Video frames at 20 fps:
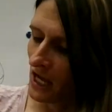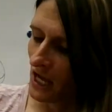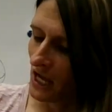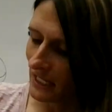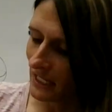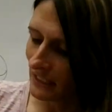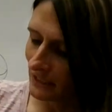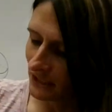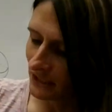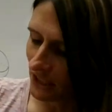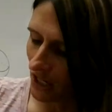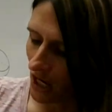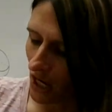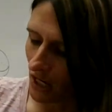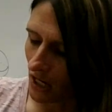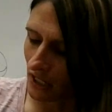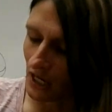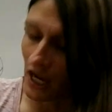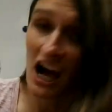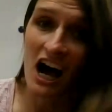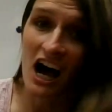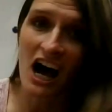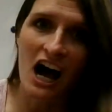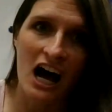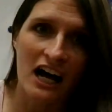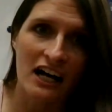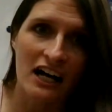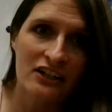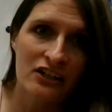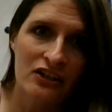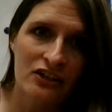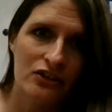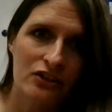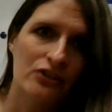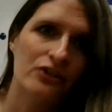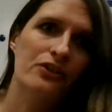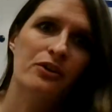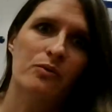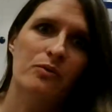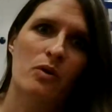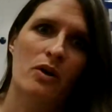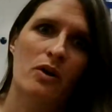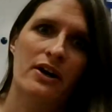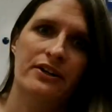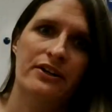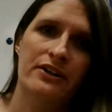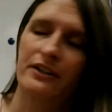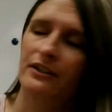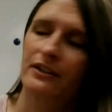a dog under the water.